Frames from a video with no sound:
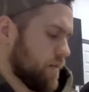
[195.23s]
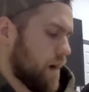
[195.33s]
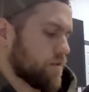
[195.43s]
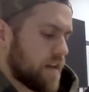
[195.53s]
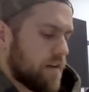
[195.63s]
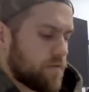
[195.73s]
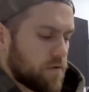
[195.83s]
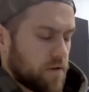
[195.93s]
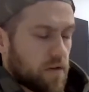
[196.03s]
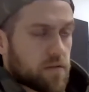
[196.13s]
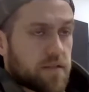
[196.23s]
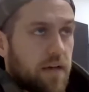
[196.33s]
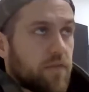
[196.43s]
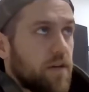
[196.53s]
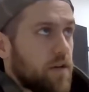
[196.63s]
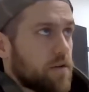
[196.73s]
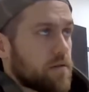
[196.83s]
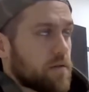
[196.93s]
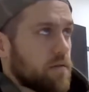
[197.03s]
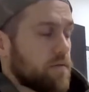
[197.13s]
that was after 7
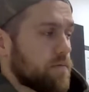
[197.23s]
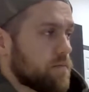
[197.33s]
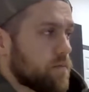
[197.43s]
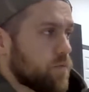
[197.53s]
years of